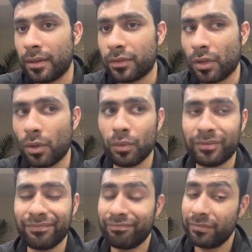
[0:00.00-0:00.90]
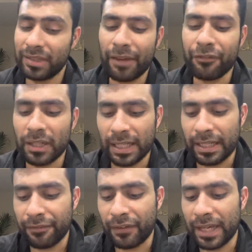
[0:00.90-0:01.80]
So
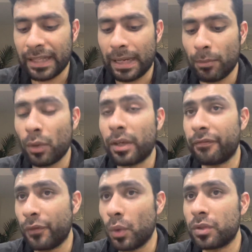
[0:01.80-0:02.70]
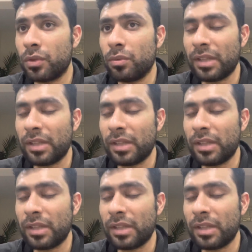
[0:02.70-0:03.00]
definitely a fight that I'm looking forward to.